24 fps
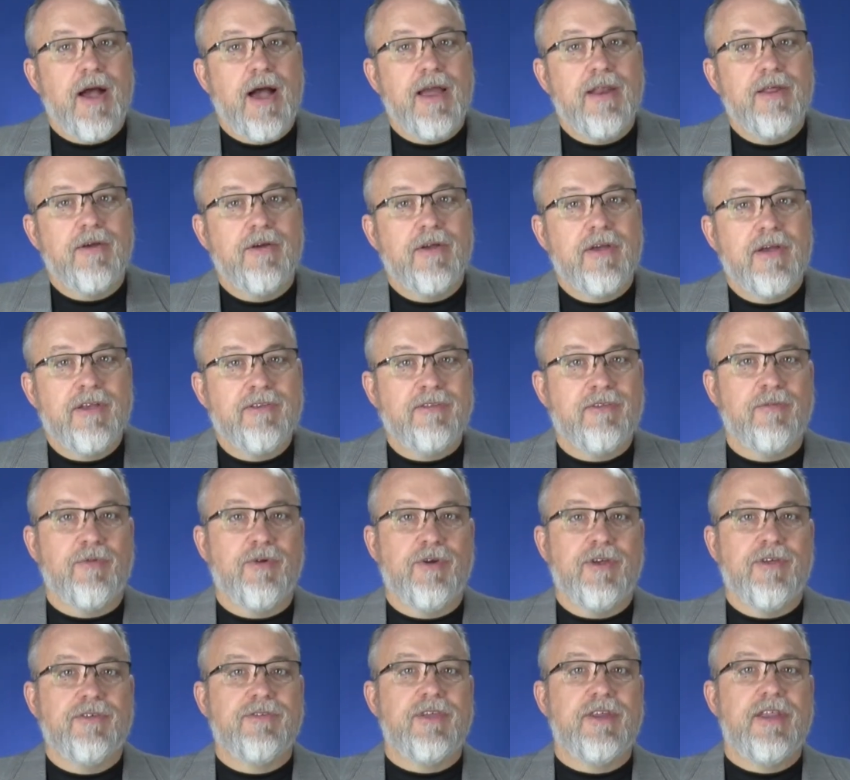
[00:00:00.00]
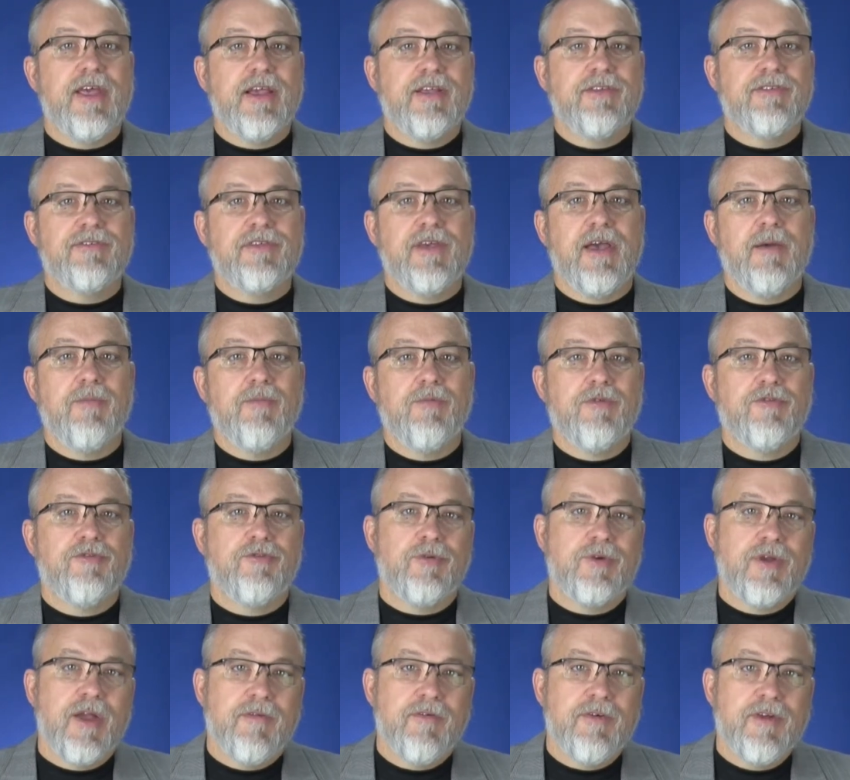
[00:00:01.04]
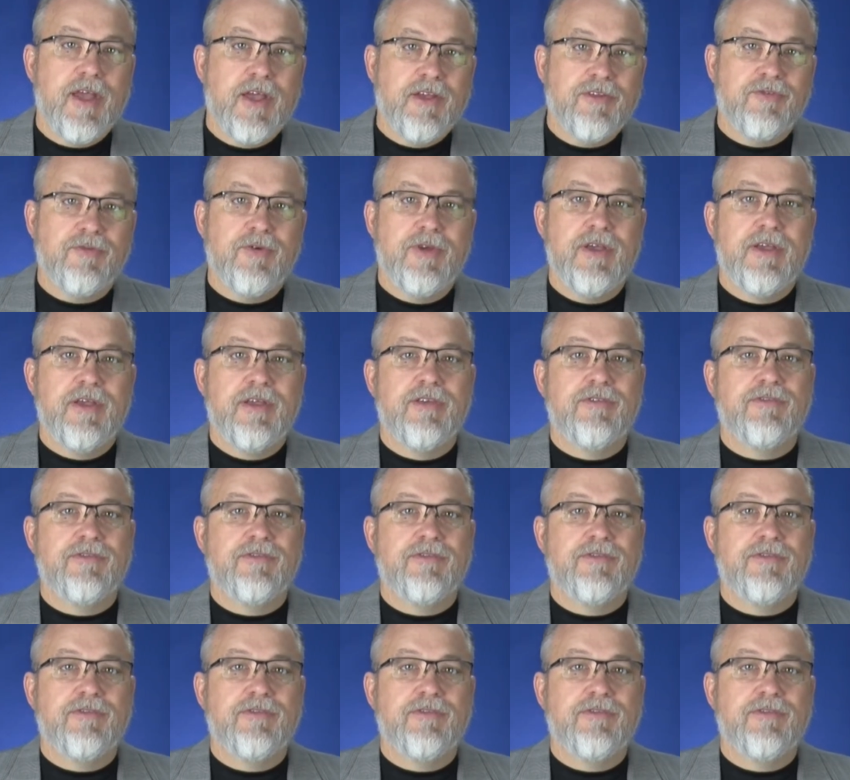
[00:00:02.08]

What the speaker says: ideal customer is, the next step, which we'll cover next week,